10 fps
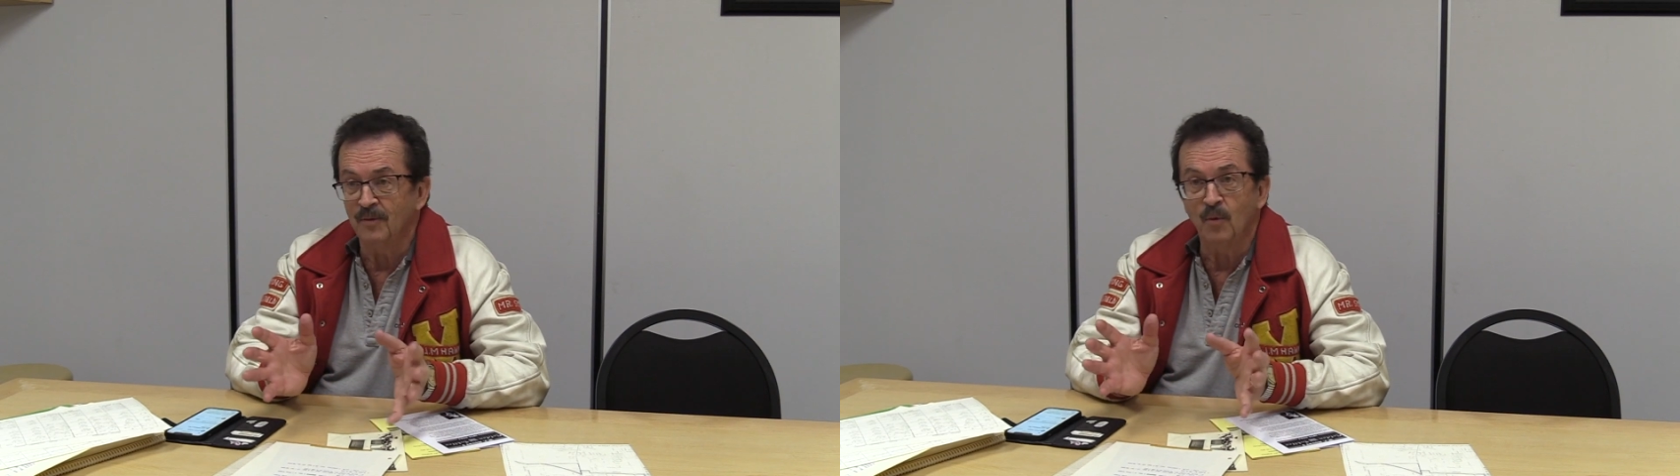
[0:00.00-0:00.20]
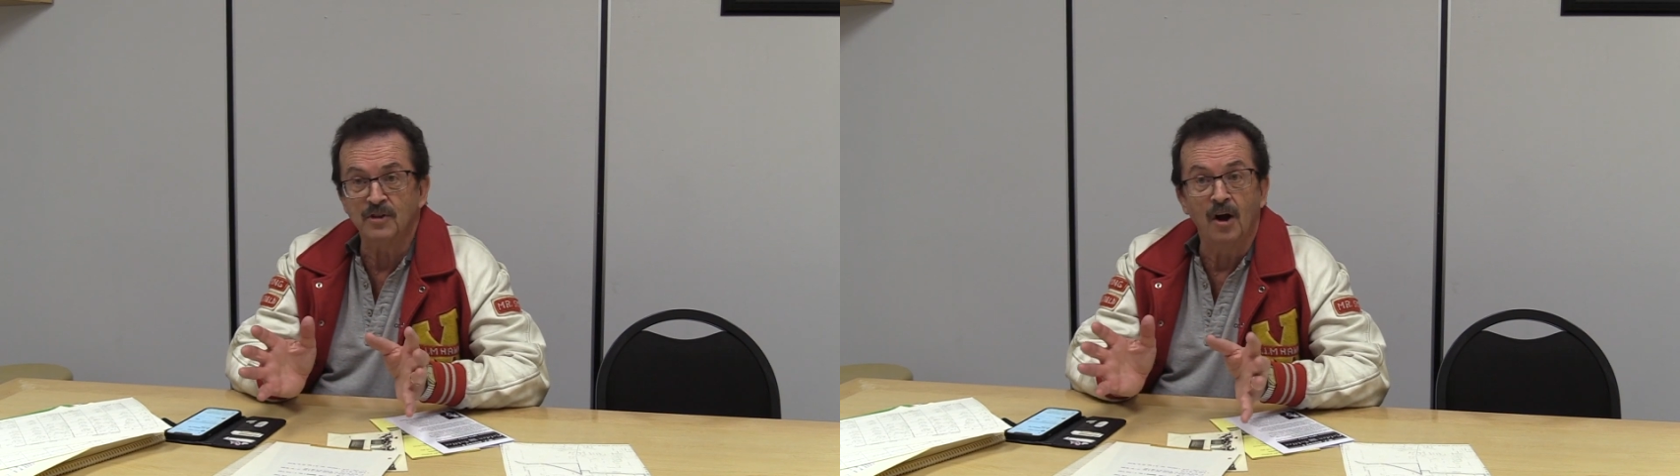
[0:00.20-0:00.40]

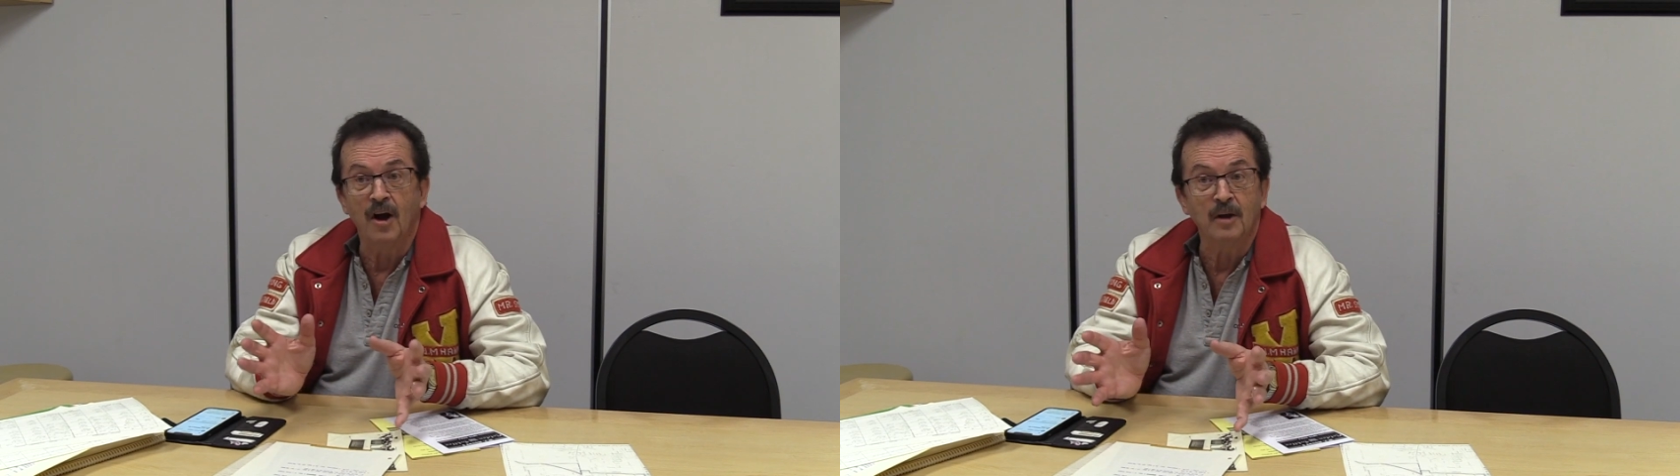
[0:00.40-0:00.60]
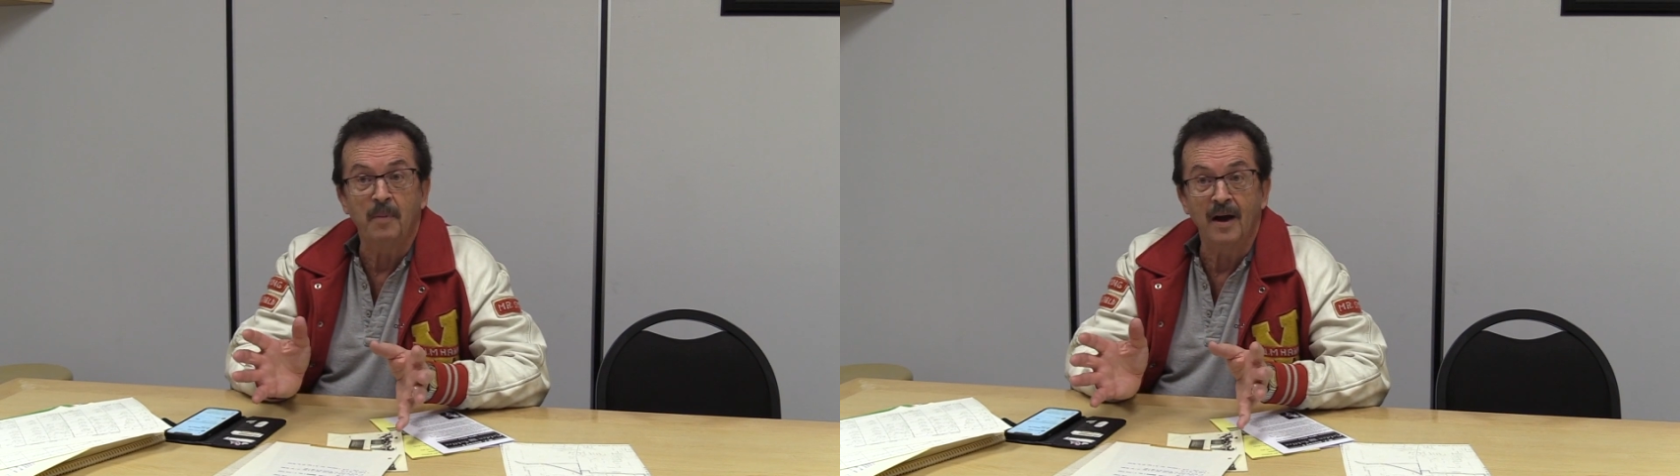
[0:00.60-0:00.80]

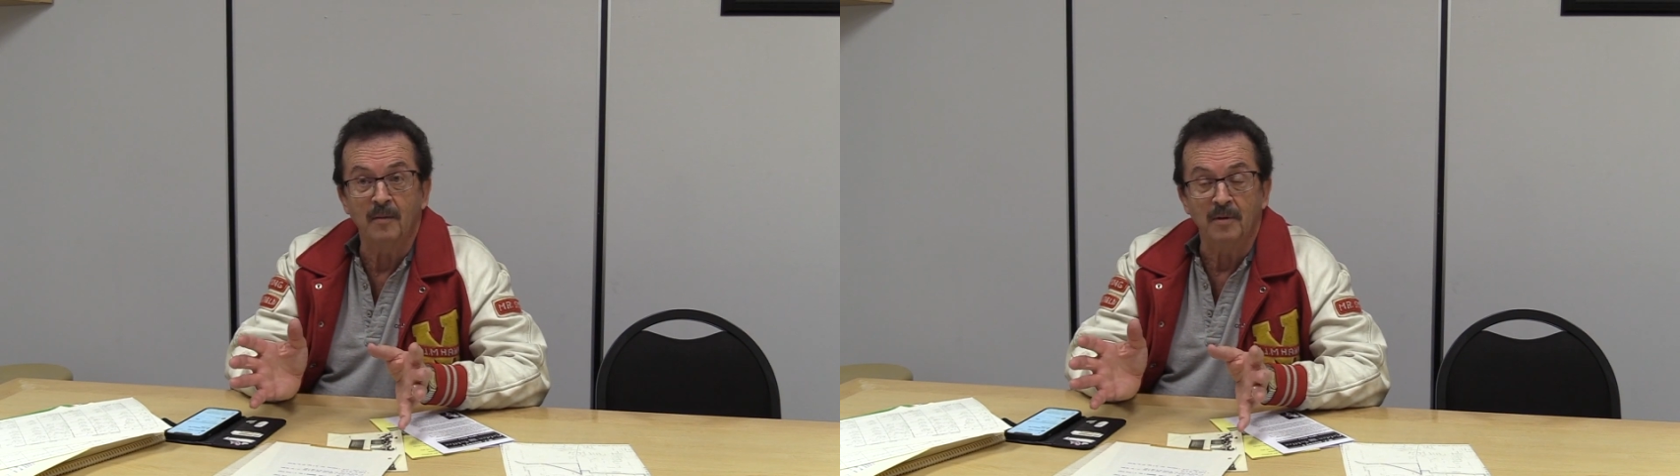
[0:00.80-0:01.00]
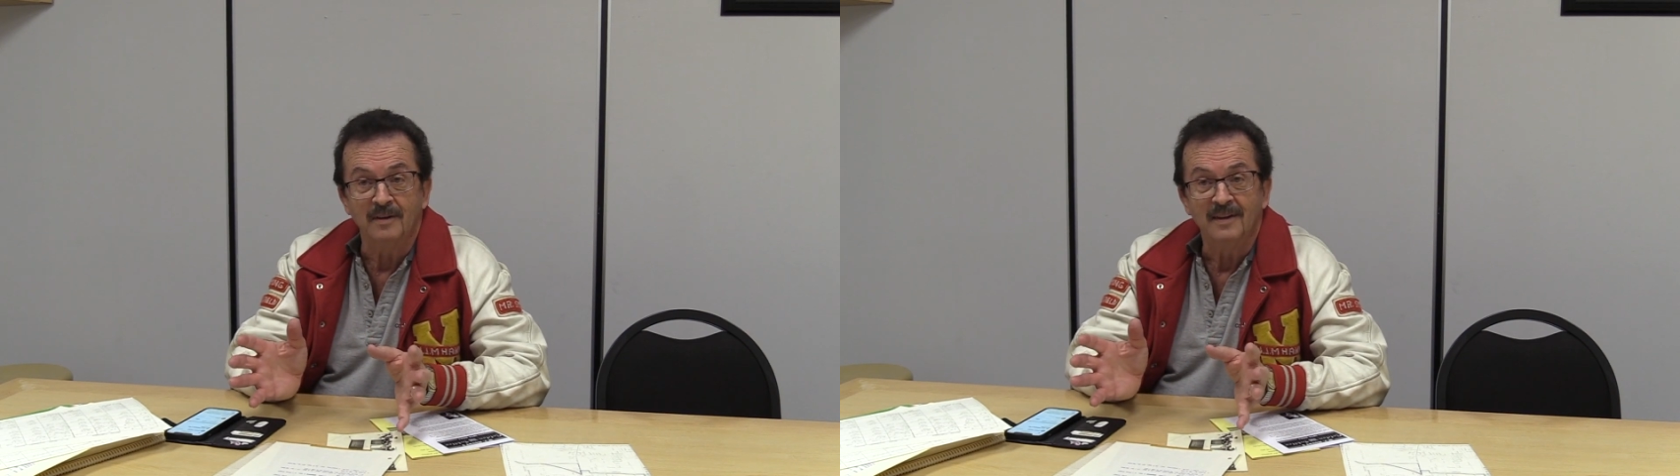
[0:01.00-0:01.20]

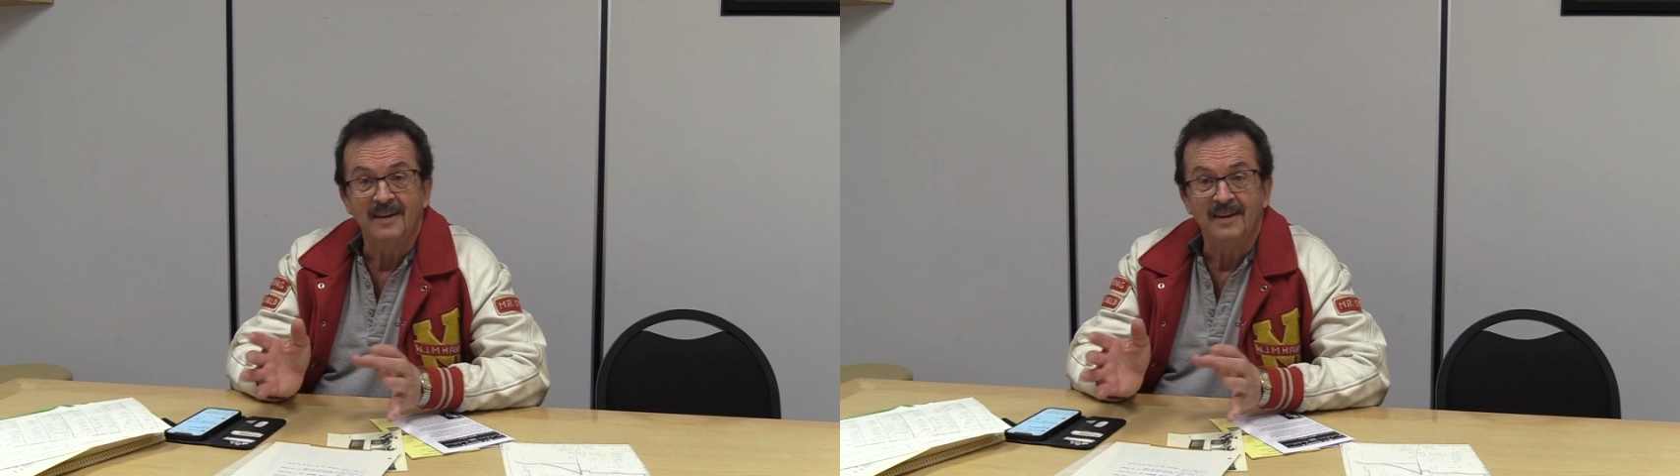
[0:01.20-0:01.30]
occupiable.